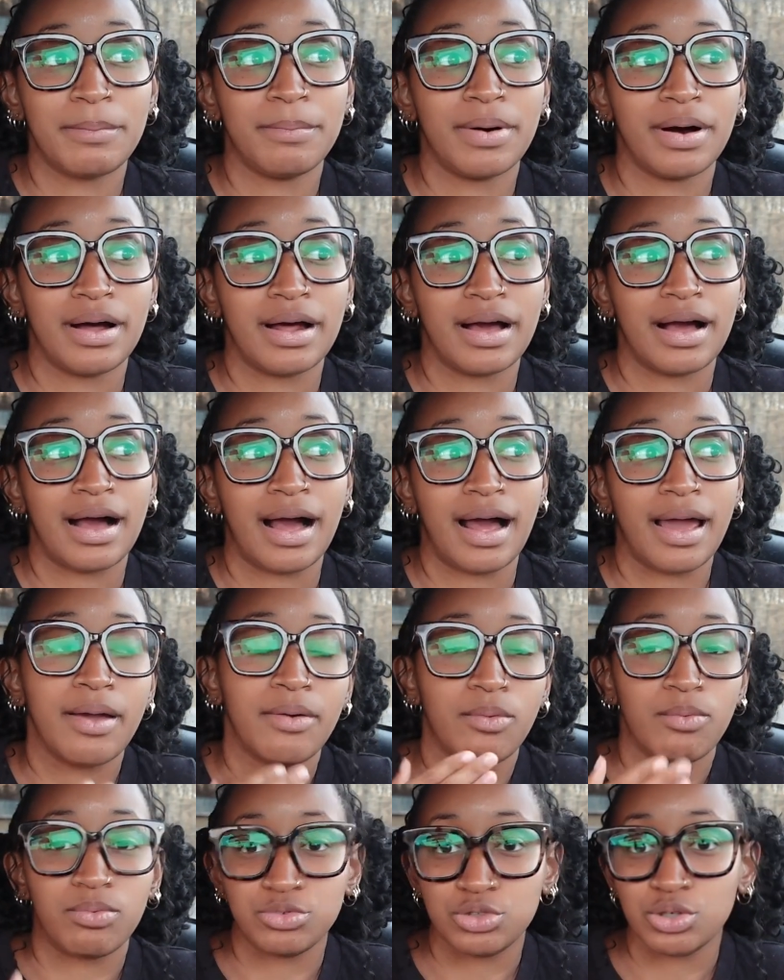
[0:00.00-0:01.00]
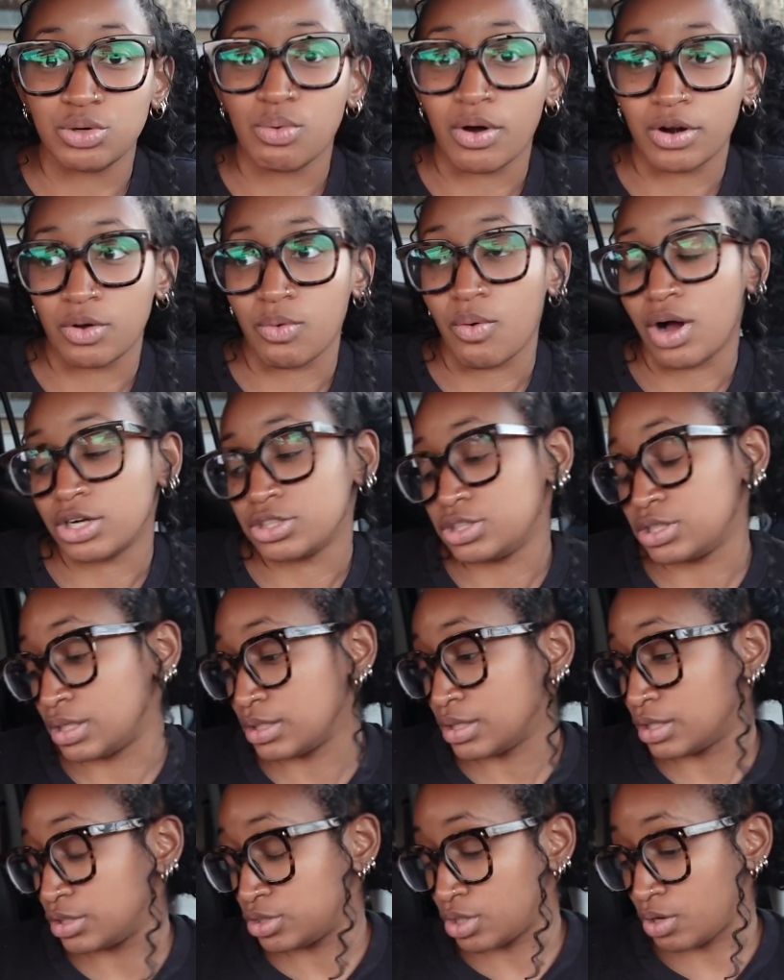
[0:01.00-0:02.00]
but I do want to watch it,
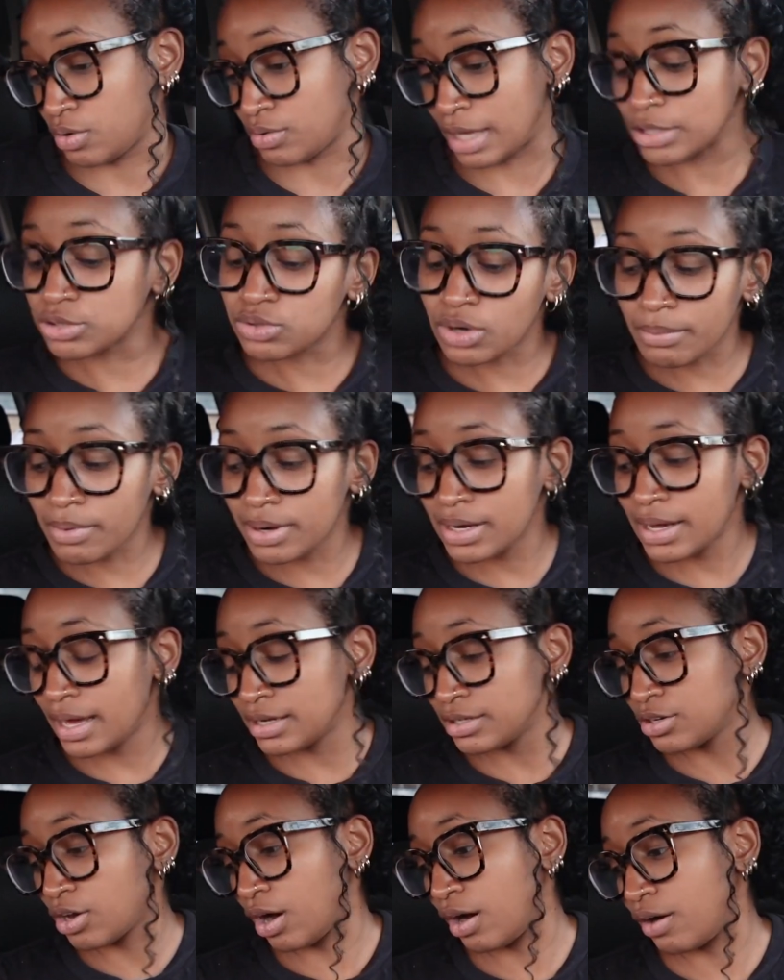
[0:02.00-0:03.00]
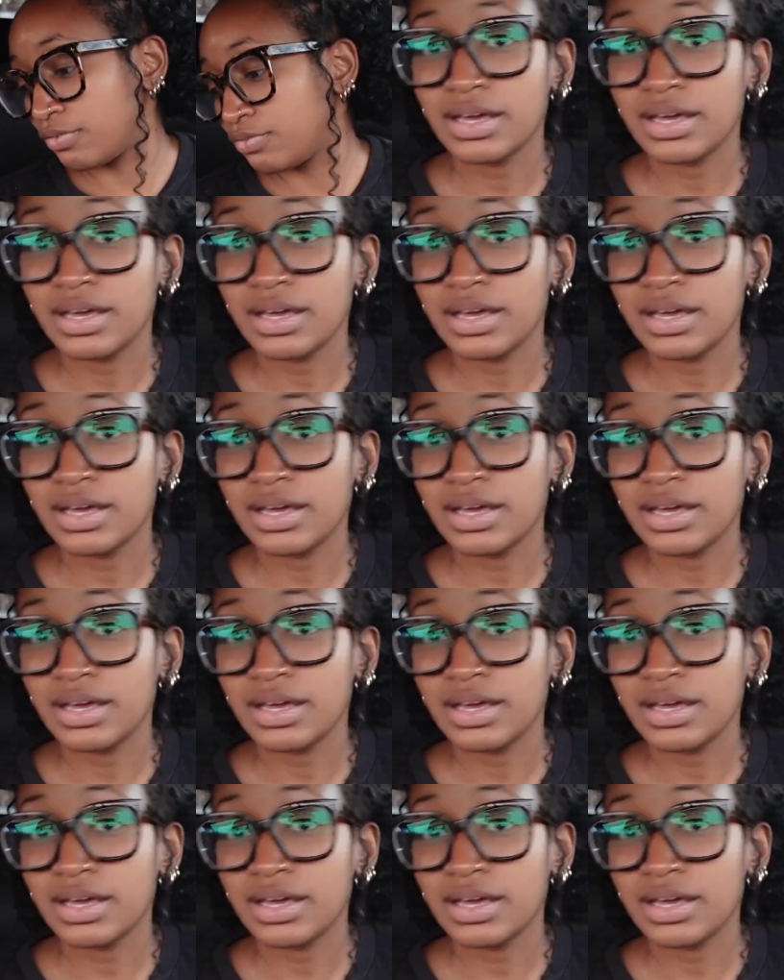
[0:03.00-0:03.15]
and so that's where I'm going to end off.